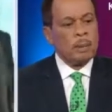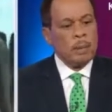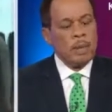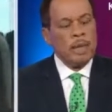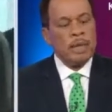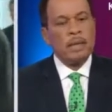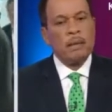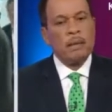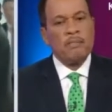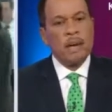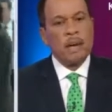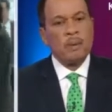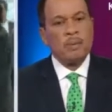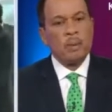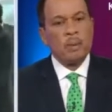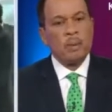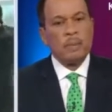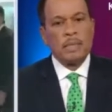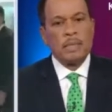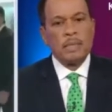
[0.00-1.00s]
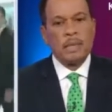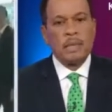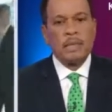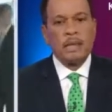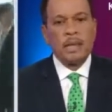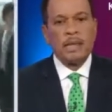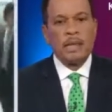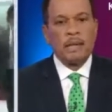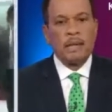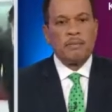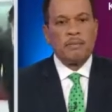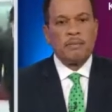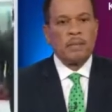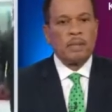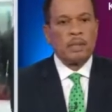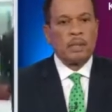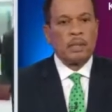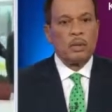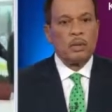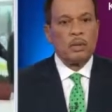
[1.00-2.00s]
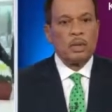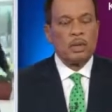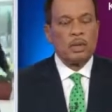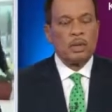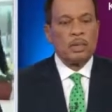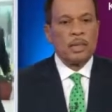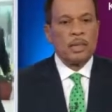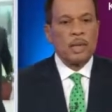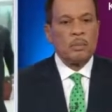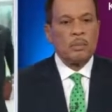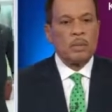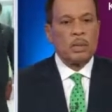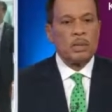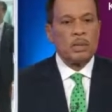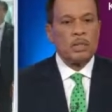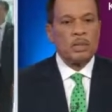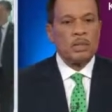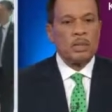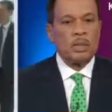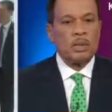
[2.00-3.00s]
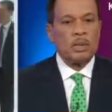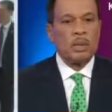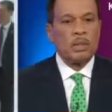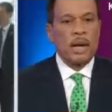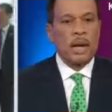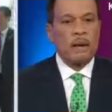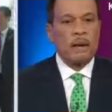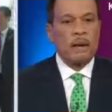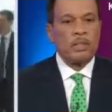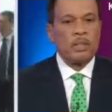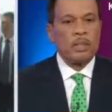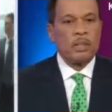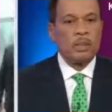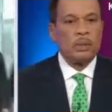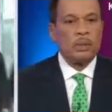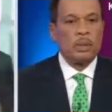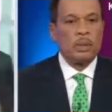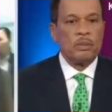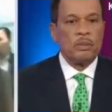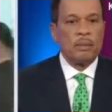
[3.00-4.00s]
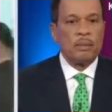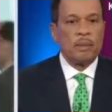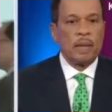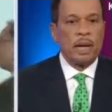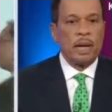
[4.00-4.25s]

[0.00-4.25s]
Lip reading: the big event will be Sunday night for the closing ceremonies, and so you'll have the two of them.